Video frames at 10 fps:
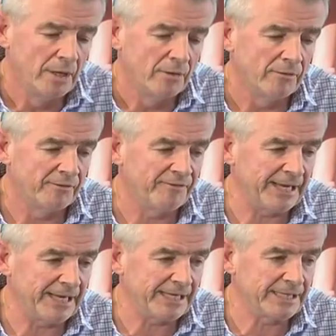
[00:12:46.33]

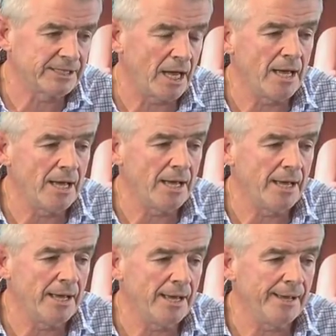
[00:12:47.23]
reflects uh,
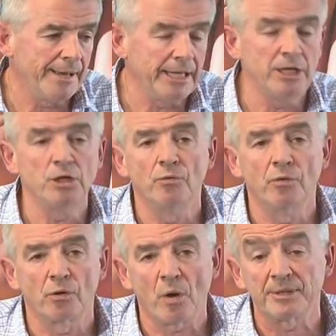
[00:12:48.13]
EU requirements,
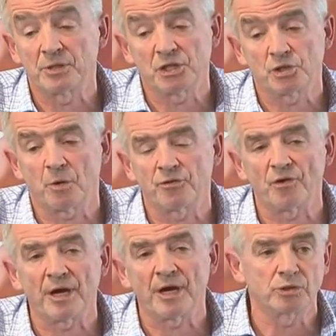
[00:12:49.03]
which is what drives
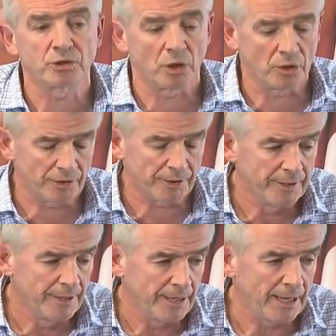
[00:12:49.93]
most other
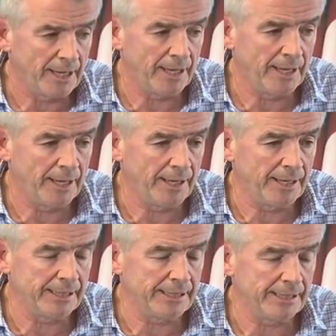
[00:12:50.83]
uh,
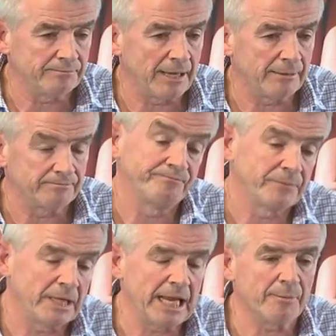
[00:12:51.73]
um,
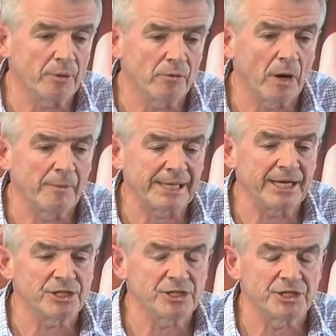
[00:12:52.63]
labour
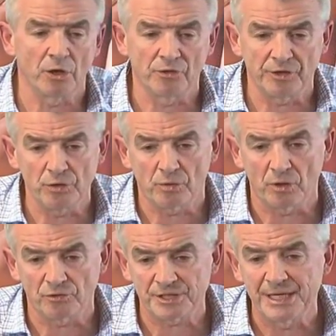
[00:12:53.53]
obligations in other EU
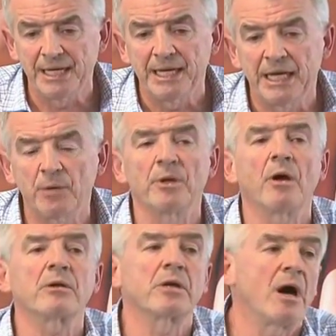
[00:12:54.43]
countries. It will
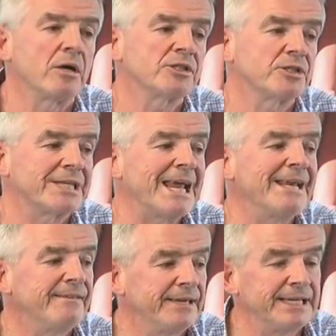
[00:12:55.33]
not cost us
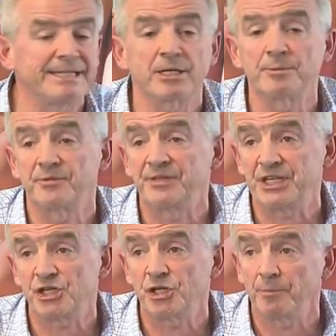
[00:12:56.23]
anything in terms of
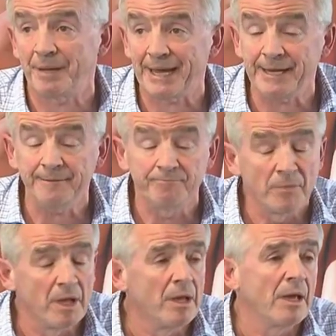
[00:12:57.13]
additional pay.
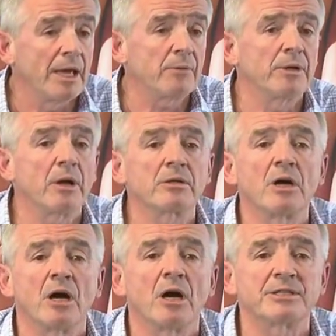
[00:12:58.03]
It will not
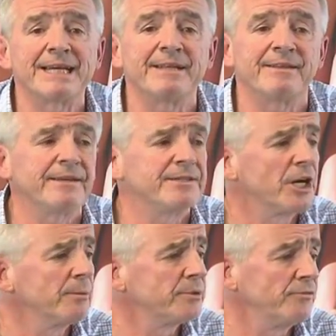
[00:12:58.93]
cost us anything in
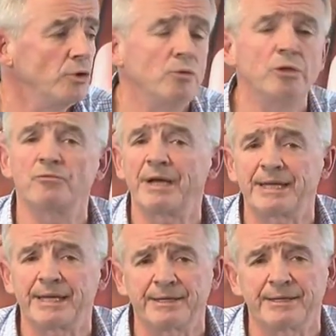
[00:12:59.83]
terms of union
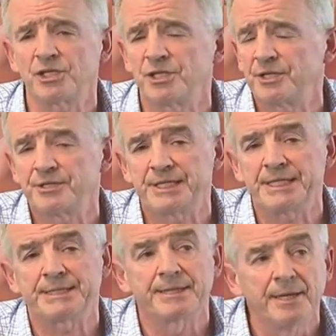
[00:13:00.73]
recognition. There's
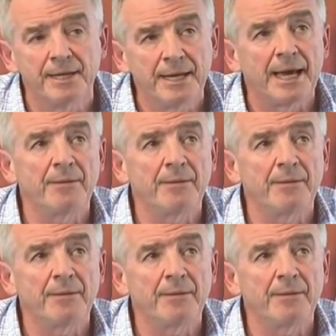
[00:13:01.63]
this uh,